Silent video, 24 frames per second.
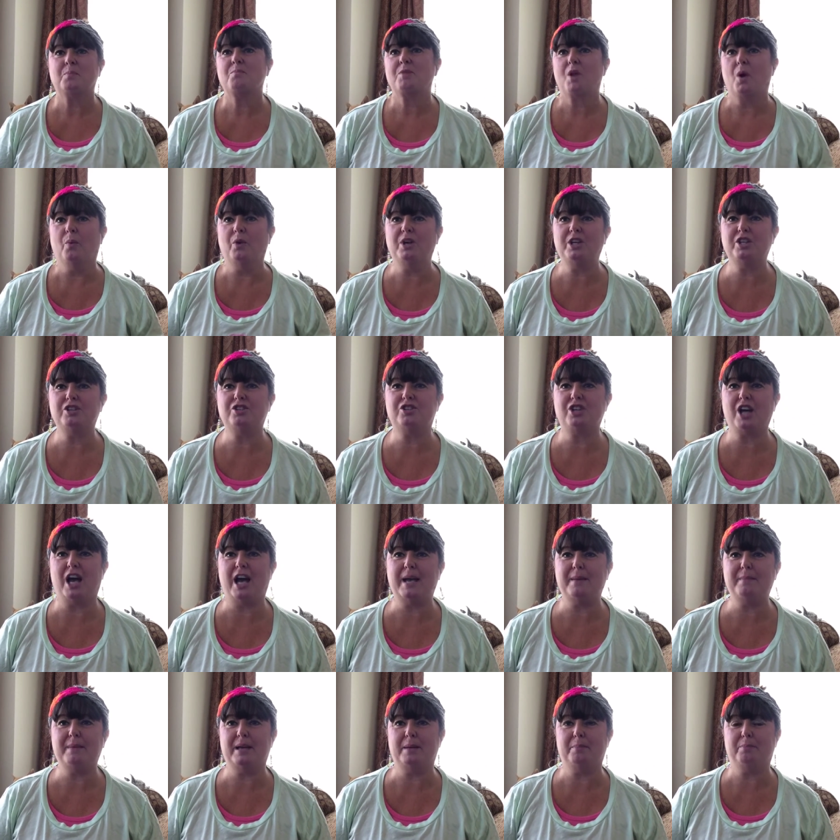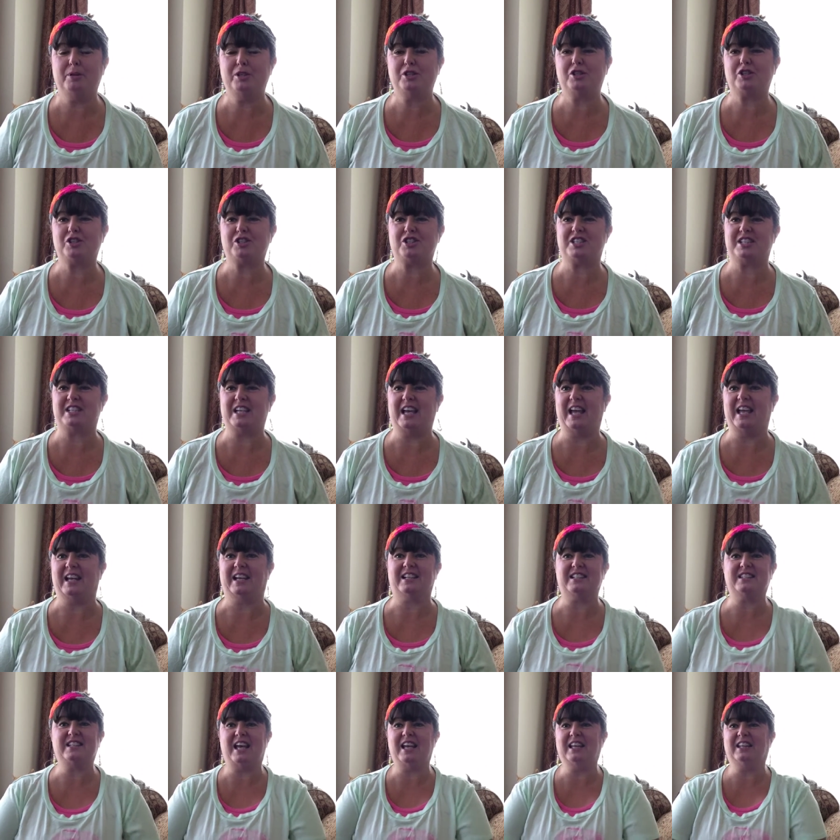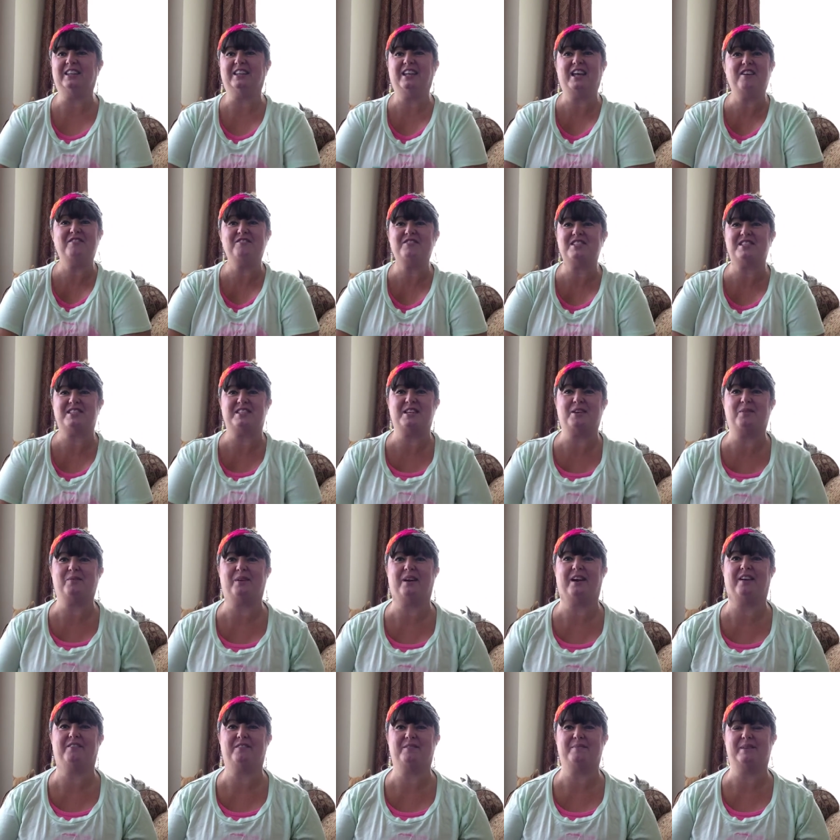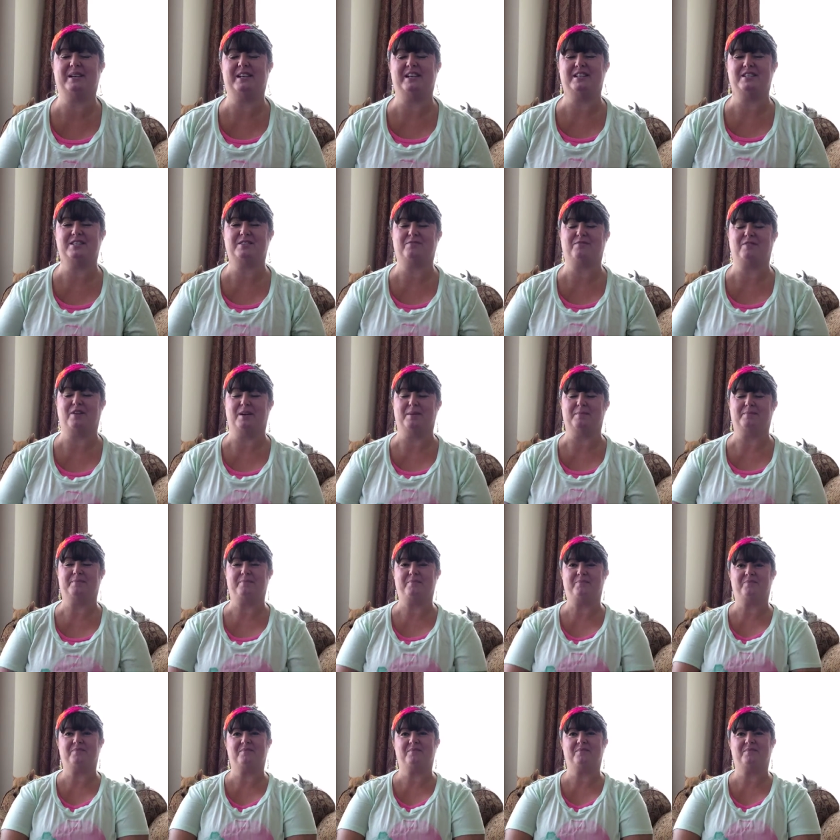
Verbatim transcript: When you chime in, put your state, because I love to see where everybody's from.